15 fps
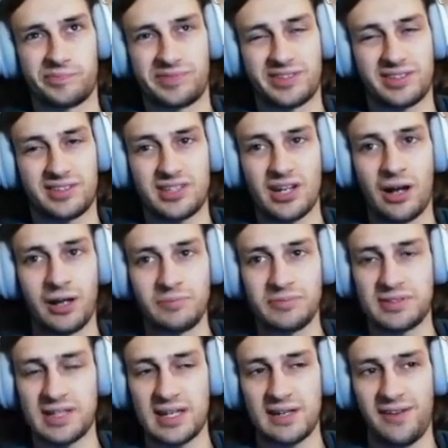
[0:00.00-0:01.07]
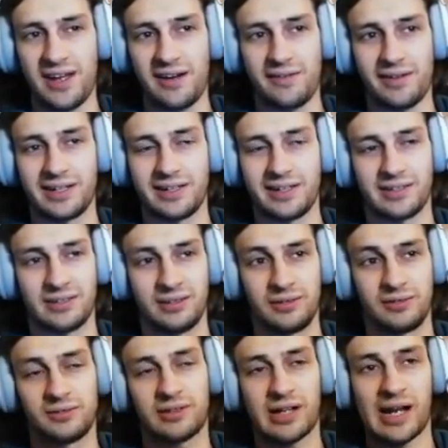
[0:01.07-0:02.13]
time save here in
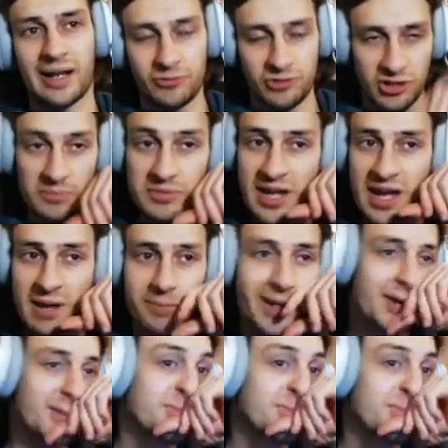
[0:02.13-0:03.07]
Cloudtops happening.